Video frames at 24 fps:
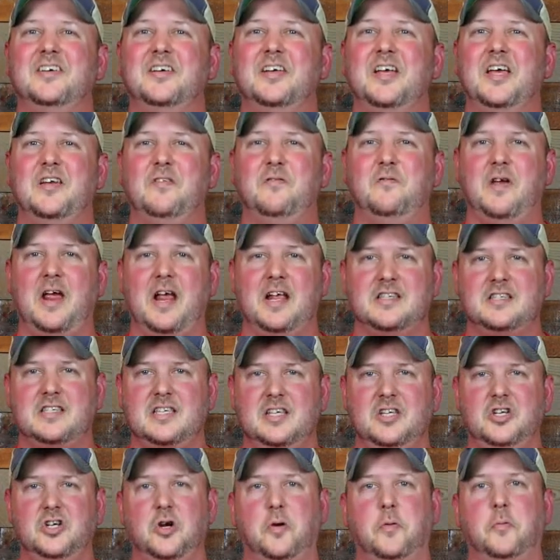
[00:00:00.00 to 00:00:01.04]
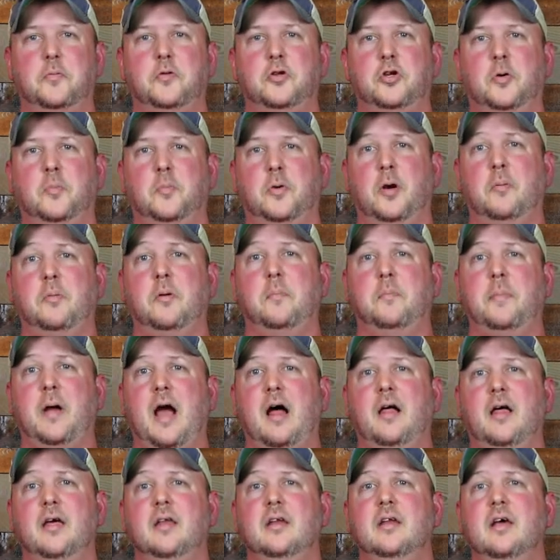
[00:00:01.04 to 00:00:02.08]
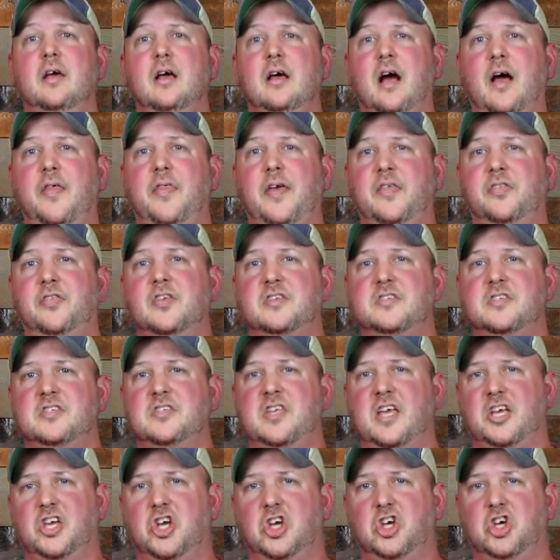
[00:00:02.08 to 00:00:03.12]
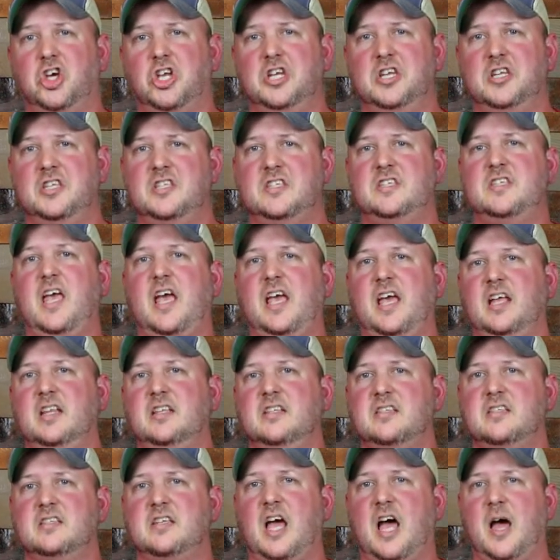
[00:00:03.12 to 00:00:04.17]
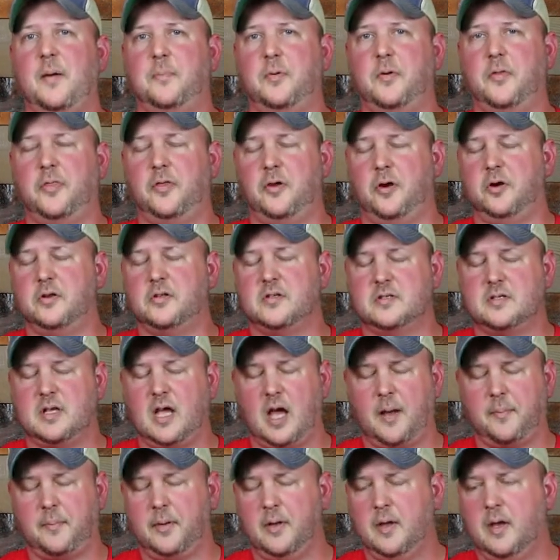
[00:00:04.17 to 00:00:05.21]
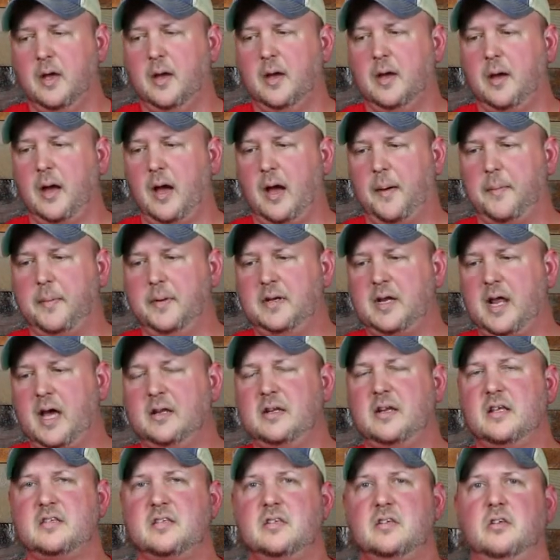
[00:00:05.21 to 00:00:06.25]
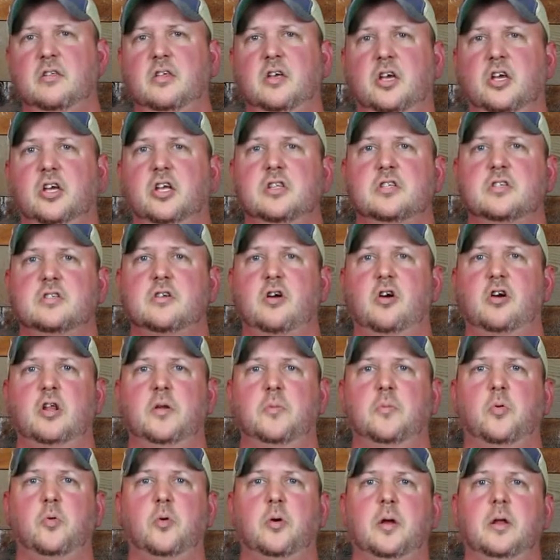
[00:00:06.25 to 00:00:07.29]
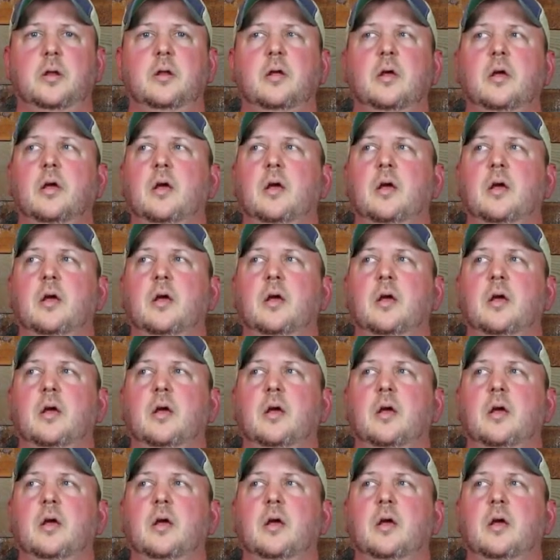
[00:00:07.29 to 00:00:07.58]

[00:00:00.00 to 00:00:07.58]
advancing your bourbon palate, I think this is like a good second stop or third stop, but not necessarily a good starting point.